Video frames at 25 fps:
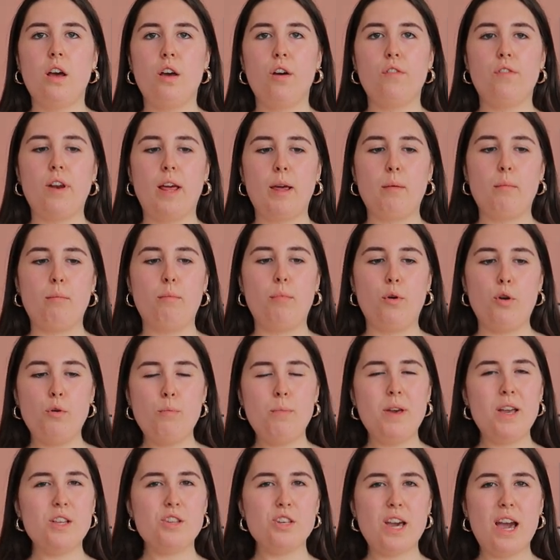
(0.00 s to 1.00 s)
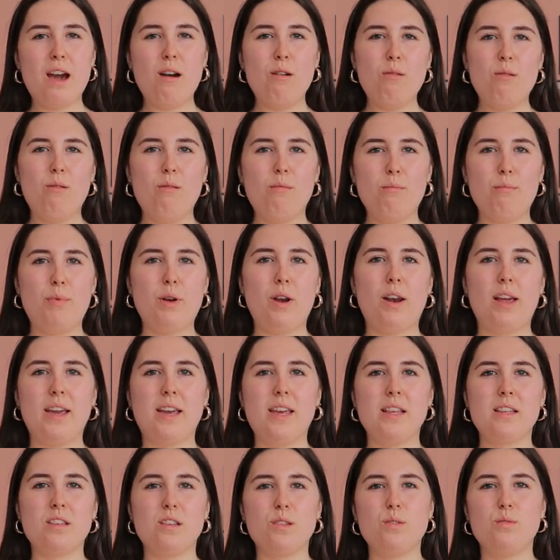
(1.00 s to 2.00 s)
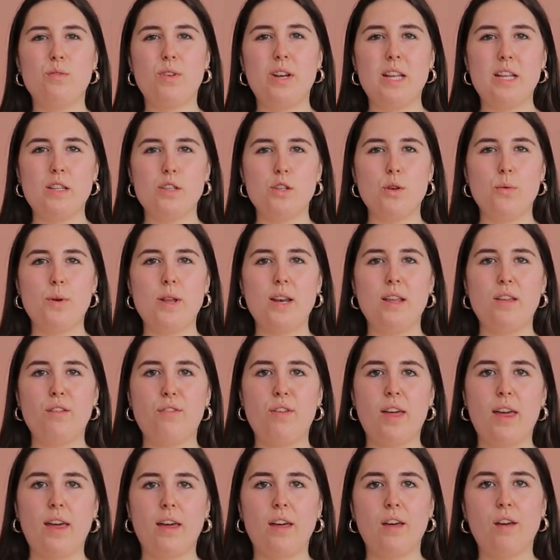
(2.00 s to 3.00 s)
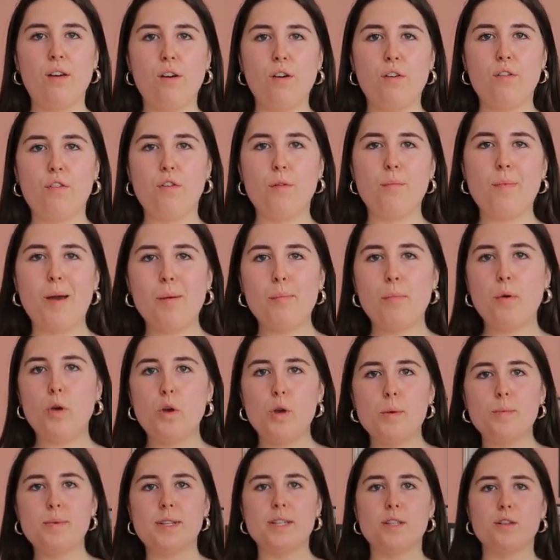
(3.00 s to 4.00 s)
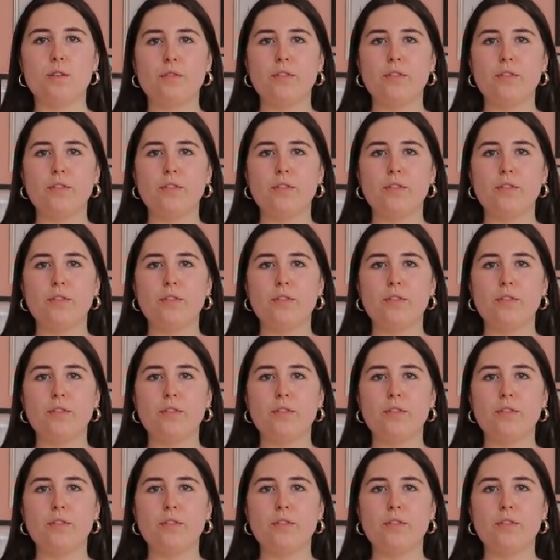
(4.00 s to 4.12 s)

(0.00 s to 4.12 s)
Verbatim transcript: of like boobage out but like it doesn't really do anything for my boobs it's